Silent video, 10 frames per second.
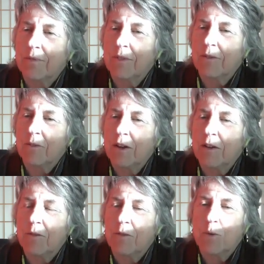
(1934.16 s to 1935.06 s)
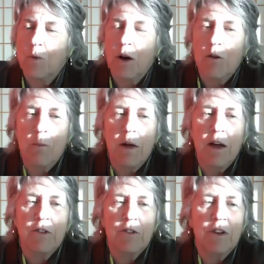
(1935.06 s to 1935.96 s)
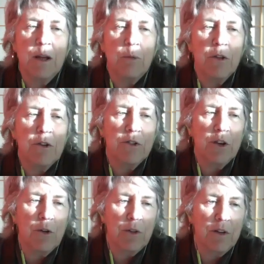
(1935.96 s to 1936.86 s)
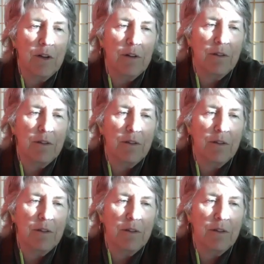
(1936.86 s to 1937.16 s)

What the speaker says: We wear a mask to keep others healthy.